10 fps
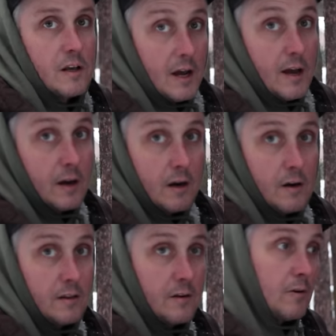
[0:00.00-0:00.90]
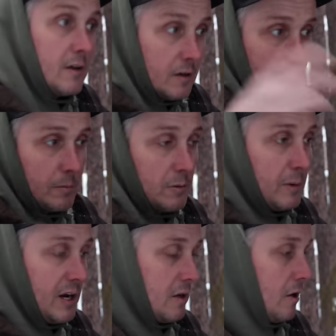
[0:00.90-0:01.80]
He got here and then we had to come in the
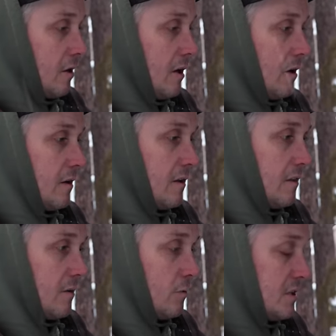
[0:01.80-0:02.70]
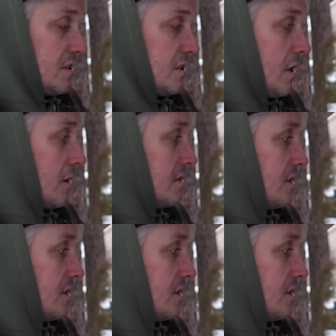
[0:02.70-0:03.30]
backyard here and the thing wouldn't start.